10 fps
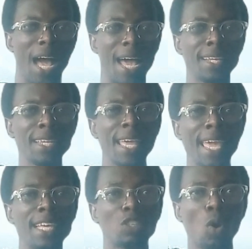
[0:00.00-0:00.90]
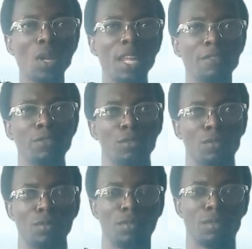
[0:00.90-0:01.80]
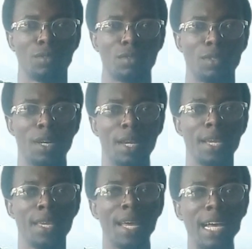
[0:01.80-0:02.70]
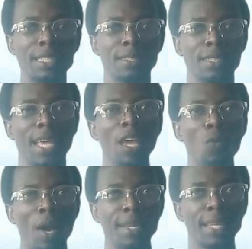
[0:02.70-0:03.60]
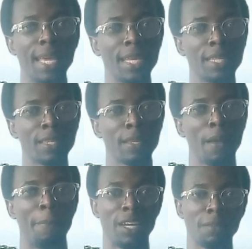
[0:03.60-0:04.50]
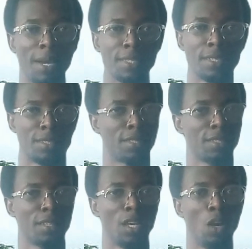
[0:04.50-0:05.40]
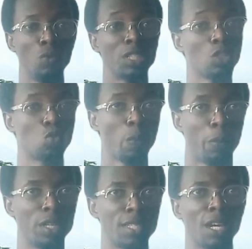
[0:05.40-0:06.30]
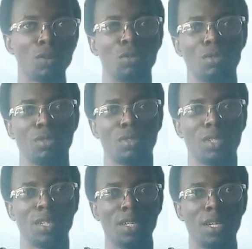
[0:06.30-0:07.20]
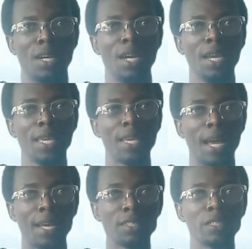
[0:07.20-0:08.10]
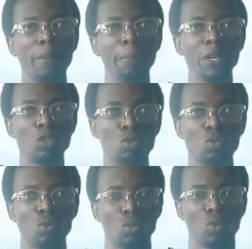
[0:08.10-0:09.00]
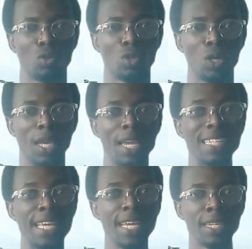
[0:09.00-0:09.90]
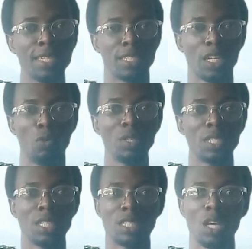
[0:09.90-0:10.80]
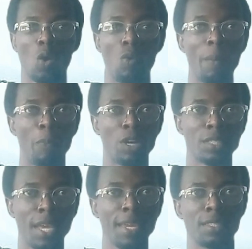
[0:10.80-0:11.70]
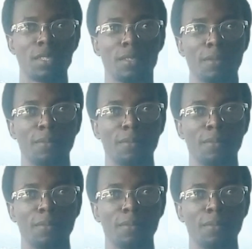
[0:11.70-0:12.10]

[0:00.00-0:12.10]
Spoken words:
And his O-level, he has A1 in mathematics, which is 2.0. He has B2 in English, which is 1.8.